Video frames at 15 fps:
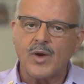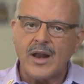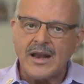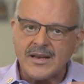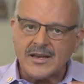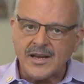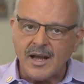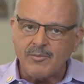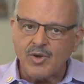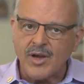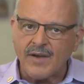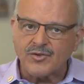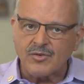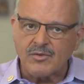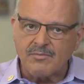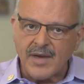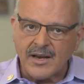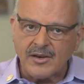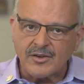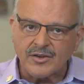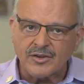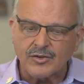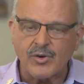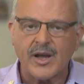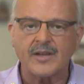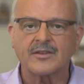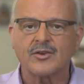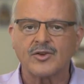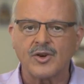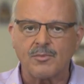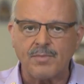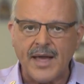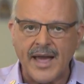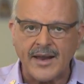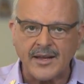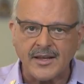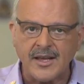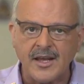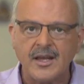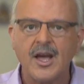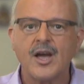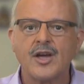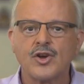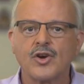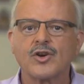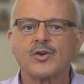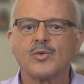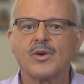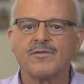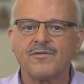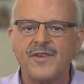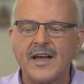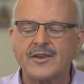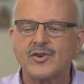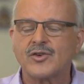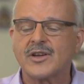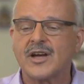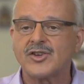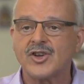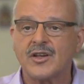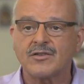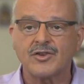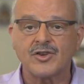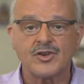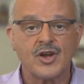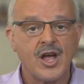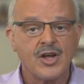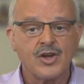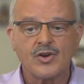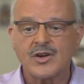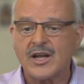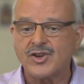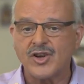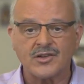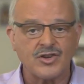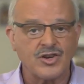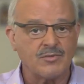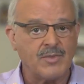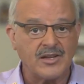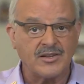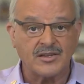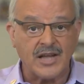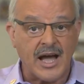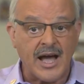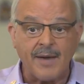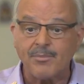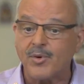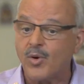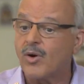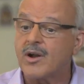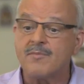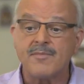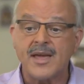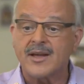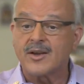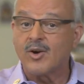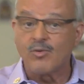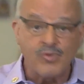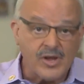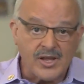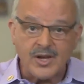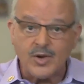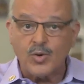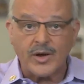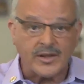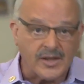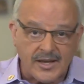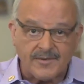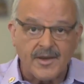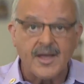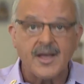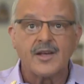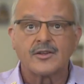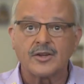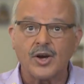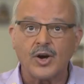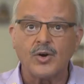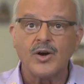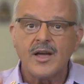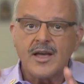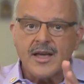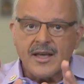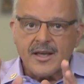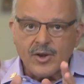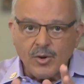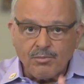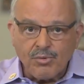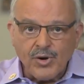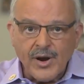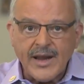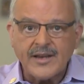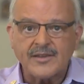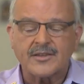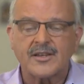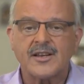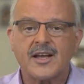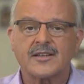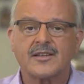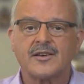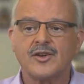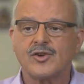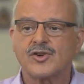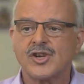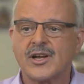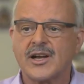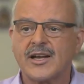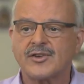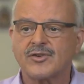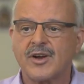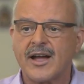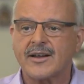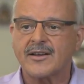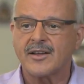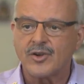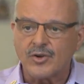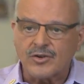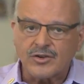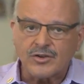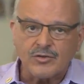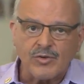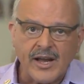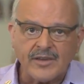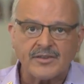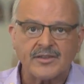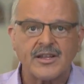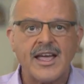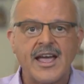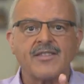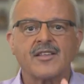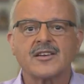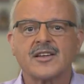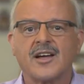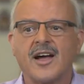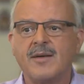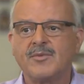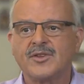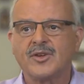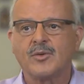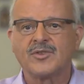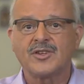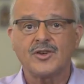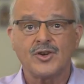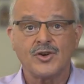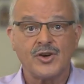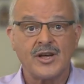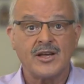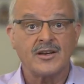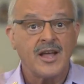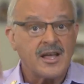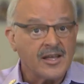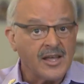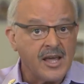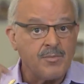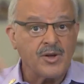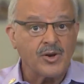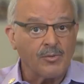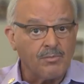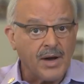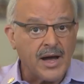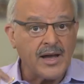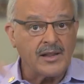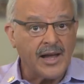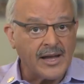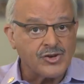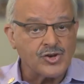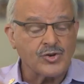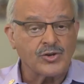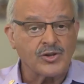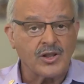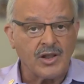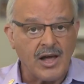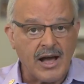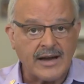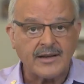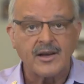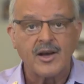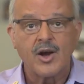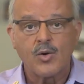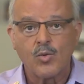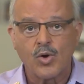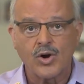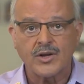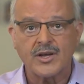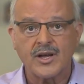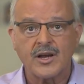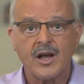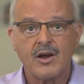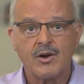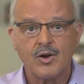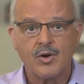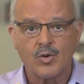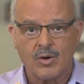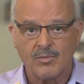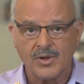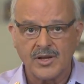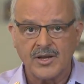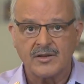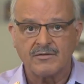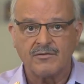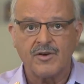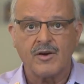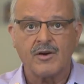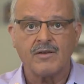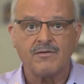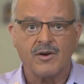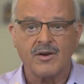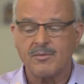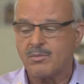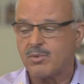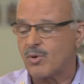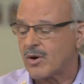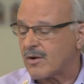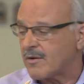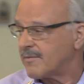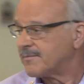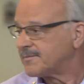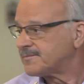anytime you have tremendous stress or you're panicky, you're going to affect your digestion. Your digestion may stop or it may go really quickly. So your brain is connected to your GI tract, your stress, and the time zones that you're in. Keeping your biological clock working normally is very, very important.